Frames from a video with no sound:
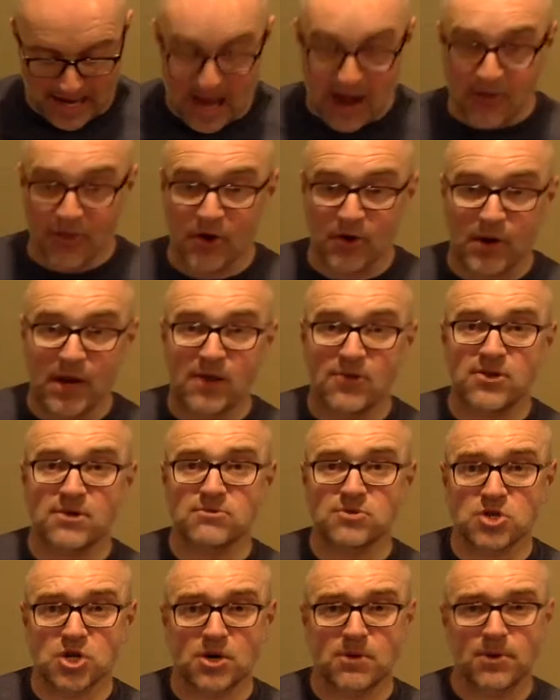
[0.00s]
Now, there is
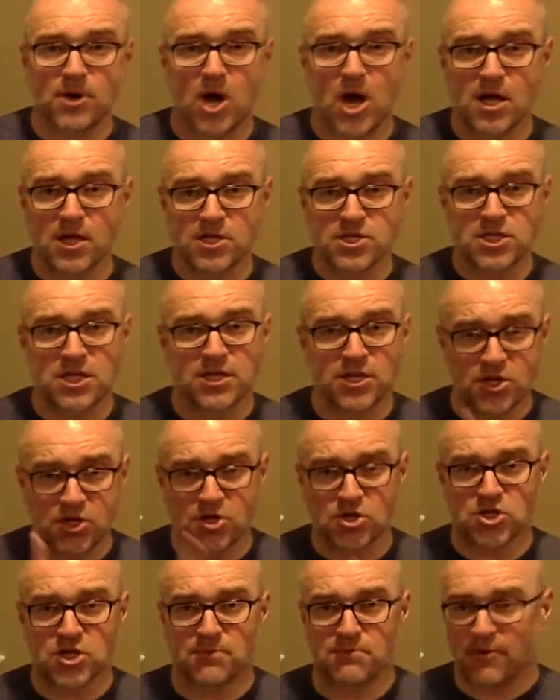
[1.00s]
some terminology that
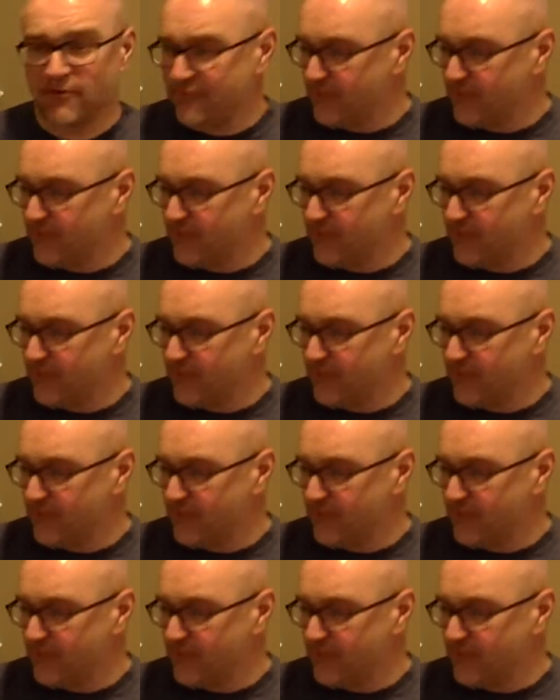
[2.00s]
you should be